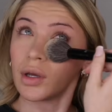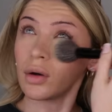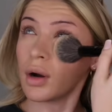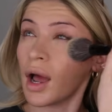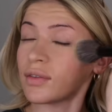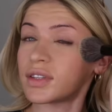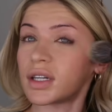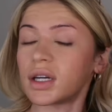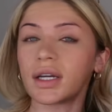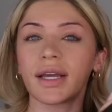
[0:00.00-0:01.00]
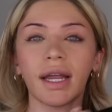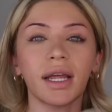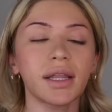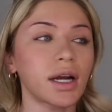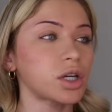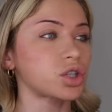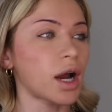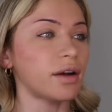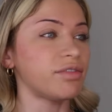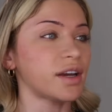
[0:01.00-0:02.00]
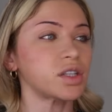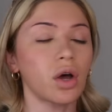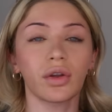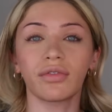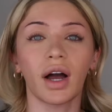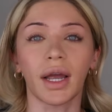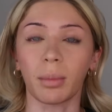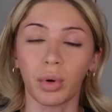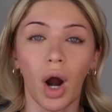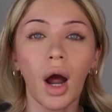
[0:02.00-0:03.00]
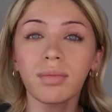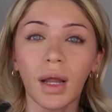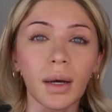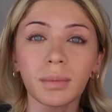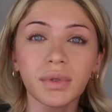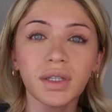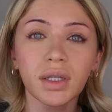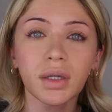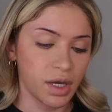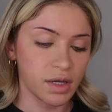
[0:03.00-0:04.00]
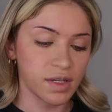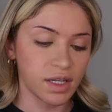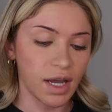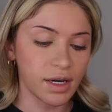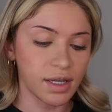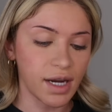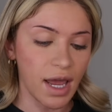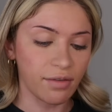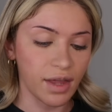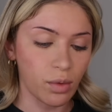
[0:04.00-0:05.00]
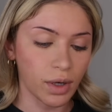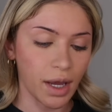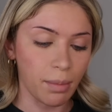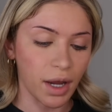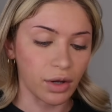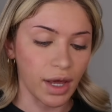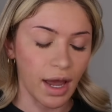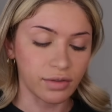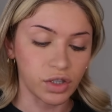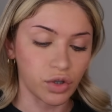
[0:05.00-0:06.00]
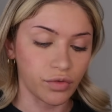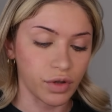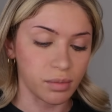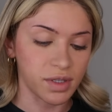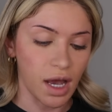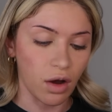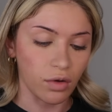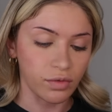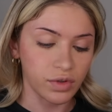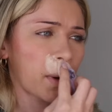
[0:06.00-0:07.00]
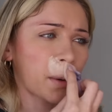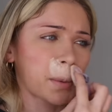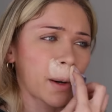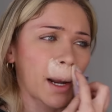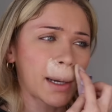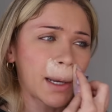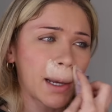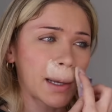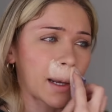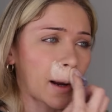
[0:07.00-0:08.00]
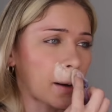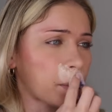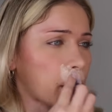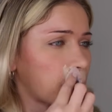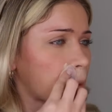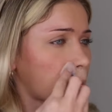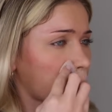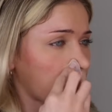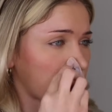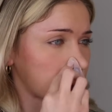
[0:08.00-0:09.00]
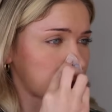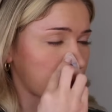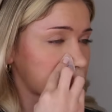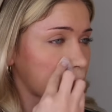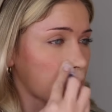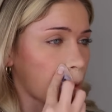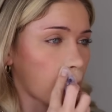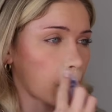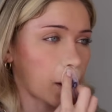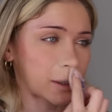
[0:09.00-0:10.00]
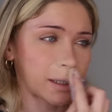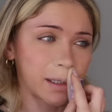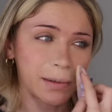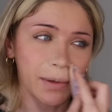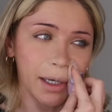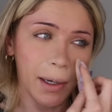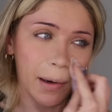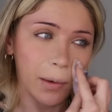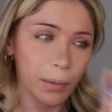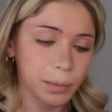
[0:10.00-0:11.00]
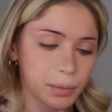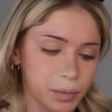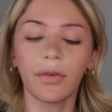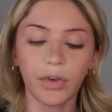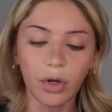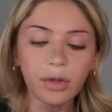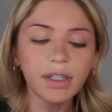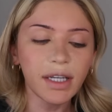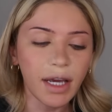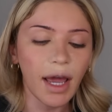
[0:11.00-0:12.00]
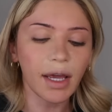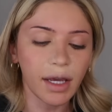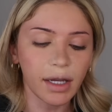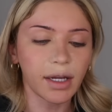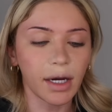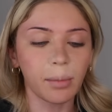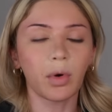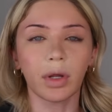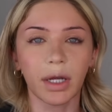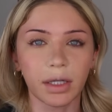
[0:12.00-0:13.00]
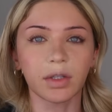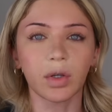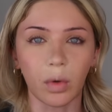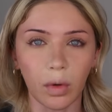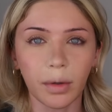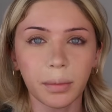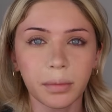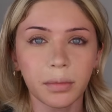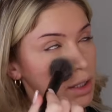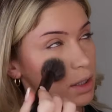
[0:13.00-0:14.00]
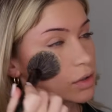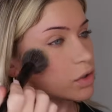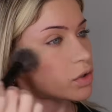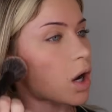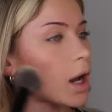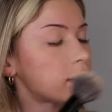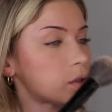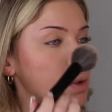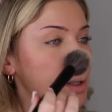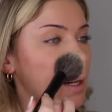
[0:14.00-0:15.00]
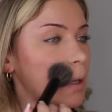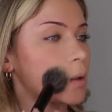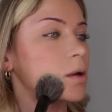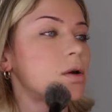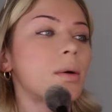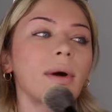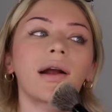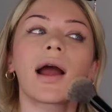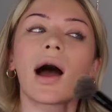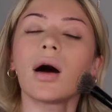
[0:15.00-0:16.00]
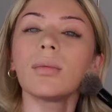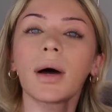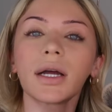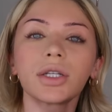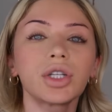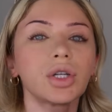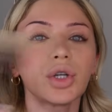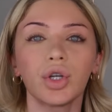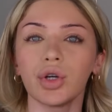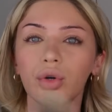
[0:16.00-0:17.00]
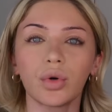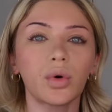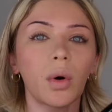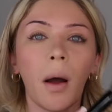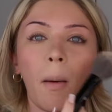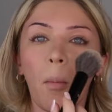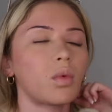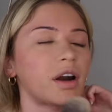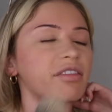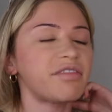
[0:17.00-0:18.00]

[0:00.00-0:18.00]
you don't have to get in there and try to fix all their fucking problems, because at the end of the day, if they want to get better, they have to do it for themselves. But for any younger people, especially who are watching this video, if you see a kid getting bullied in school, please do not join in. No matter how much you want to